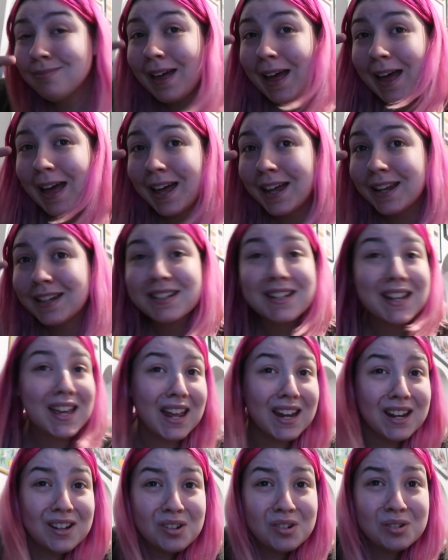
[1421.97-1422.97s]
And
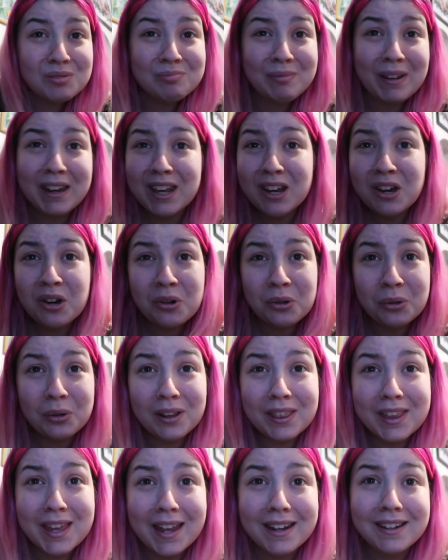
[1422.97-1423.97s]
a little mini haul
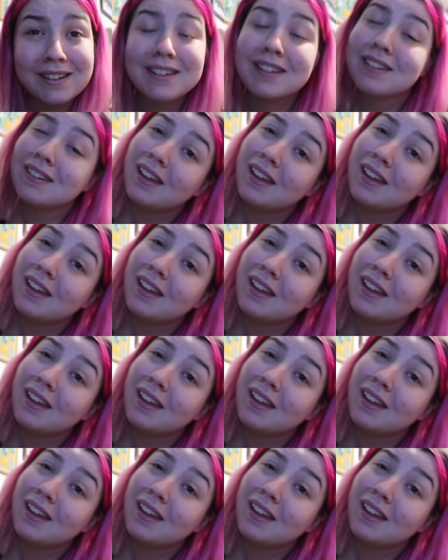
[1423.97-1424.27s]
at the end.